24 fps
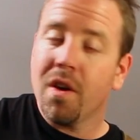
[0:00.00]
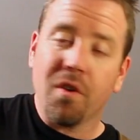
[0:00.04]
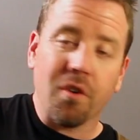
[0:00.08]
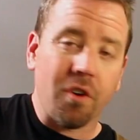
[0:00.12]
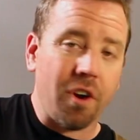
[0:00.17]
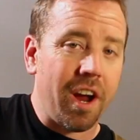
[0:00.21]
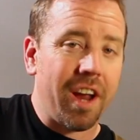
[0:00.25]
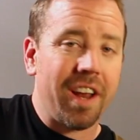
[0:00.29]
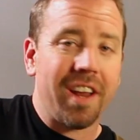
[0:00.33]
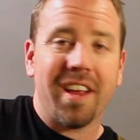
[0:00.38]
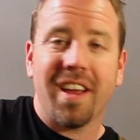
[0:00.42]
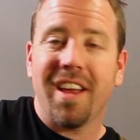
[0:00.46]

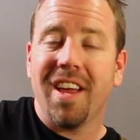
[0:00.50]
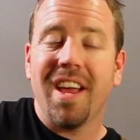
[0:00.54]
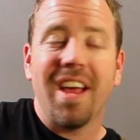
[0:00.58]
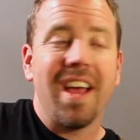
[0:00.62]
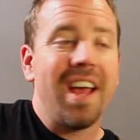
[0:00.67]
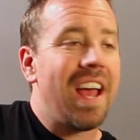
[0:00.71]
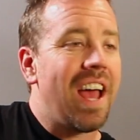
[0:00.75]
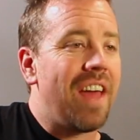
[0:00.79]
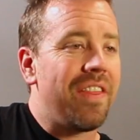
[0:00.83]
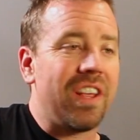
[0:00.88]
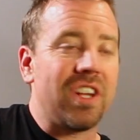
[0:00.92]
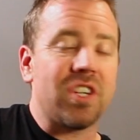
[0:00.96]
Right?
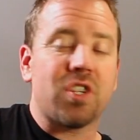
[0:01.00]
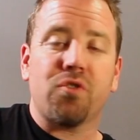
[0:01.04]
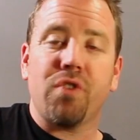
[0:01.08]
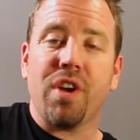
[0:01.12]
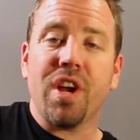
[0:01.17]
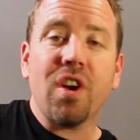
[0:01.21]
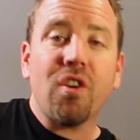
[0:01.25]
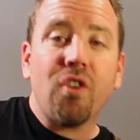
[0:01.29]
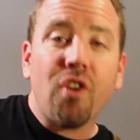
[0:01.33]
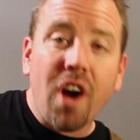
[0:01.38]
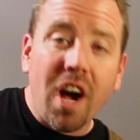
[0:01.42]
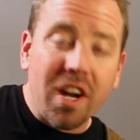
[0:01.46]
And these
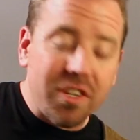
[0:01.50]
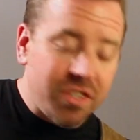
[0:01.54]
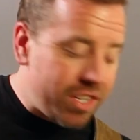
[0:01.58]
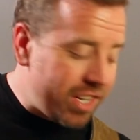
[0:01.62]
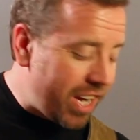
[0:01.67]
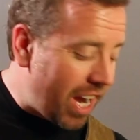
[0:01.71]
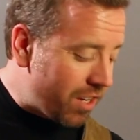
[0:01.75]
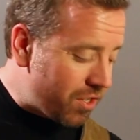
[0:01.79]
string crossing